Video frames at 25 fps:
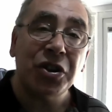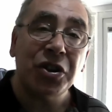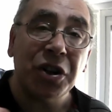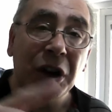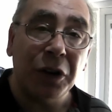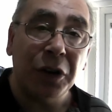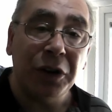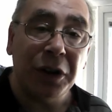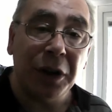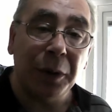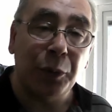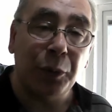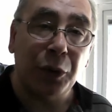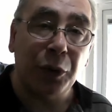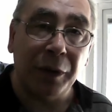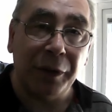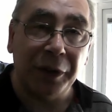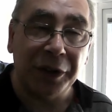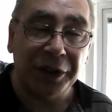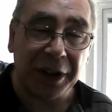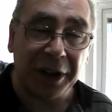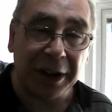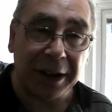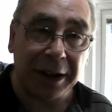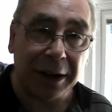you
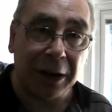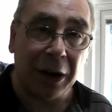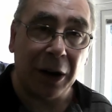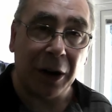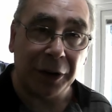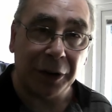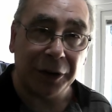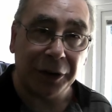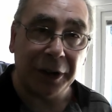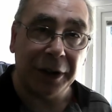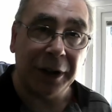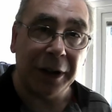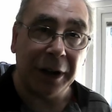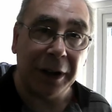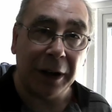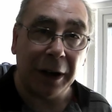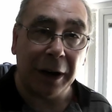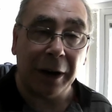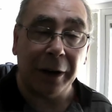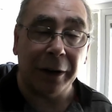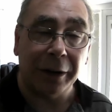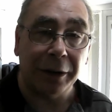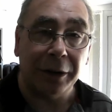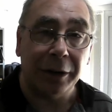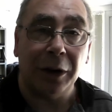privacy glass in
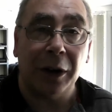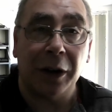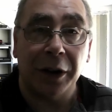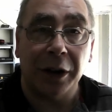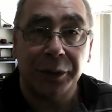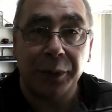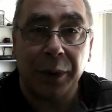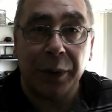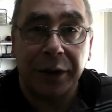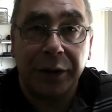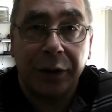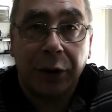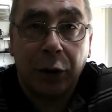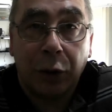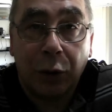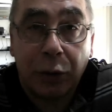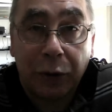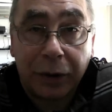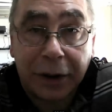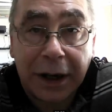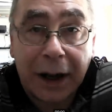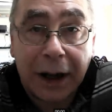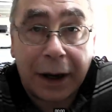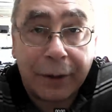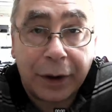the last one, or
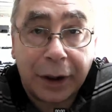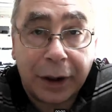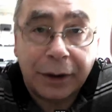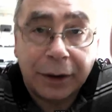cover.